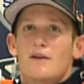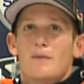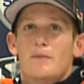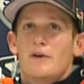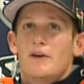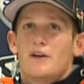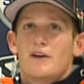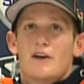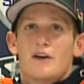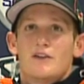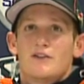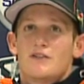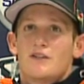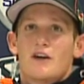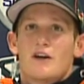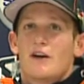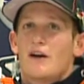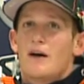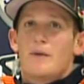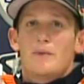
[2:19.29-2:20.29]
because
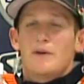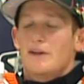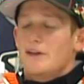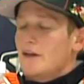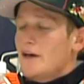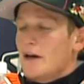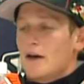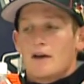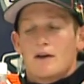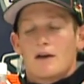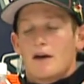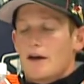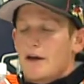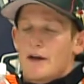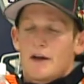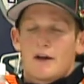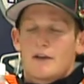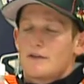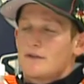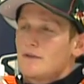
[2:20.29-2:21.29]
uh, I mean, yeah, I
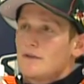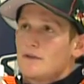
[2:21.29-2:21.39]
got